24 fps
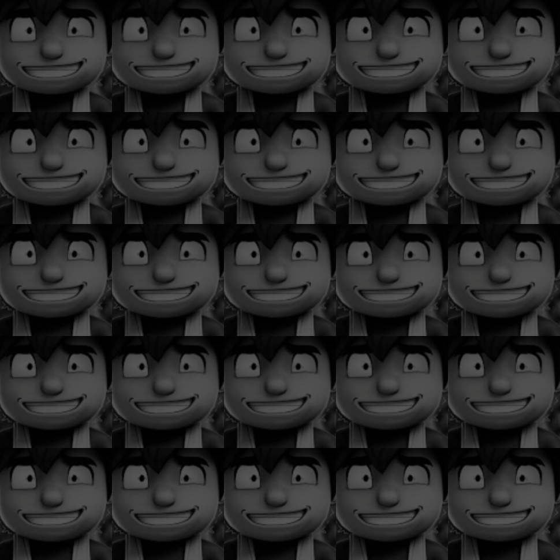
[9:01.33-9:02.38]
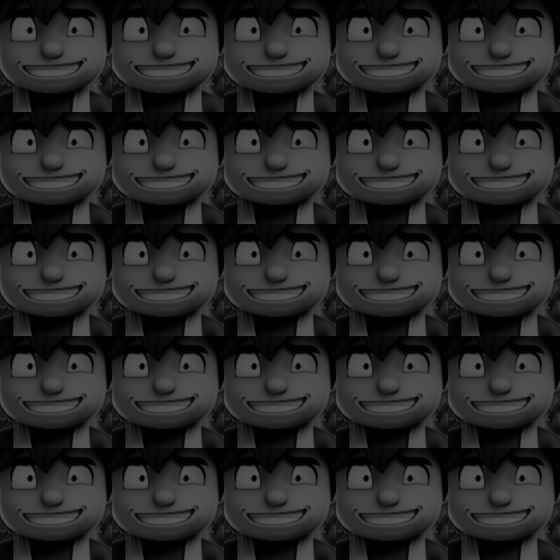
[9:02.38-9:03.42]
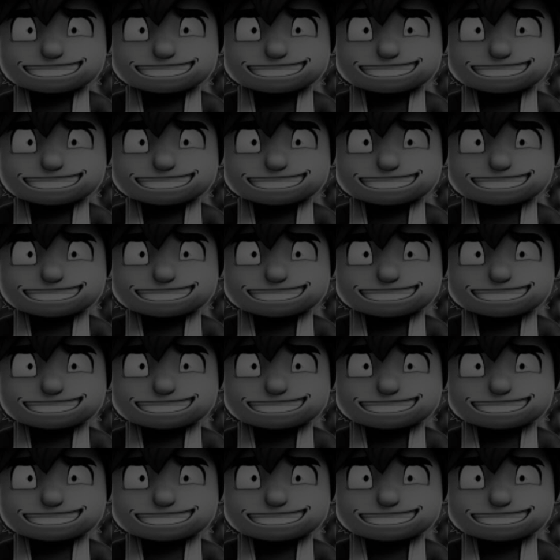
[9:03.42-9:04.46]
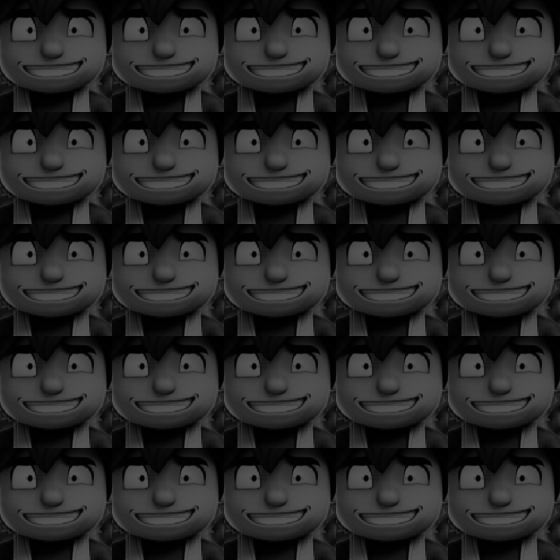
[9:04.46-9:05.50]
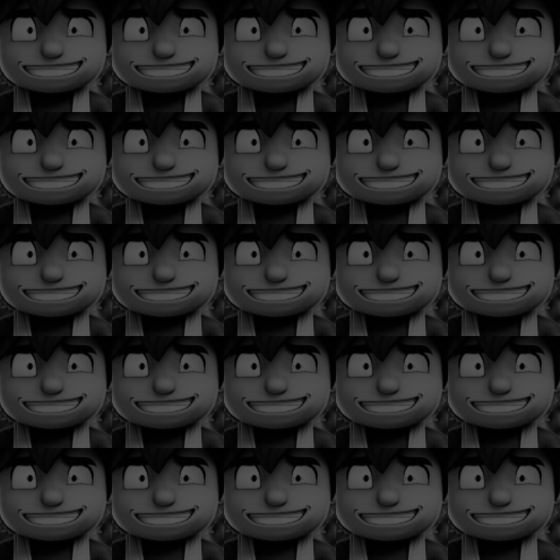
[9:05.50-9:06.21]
[no speech]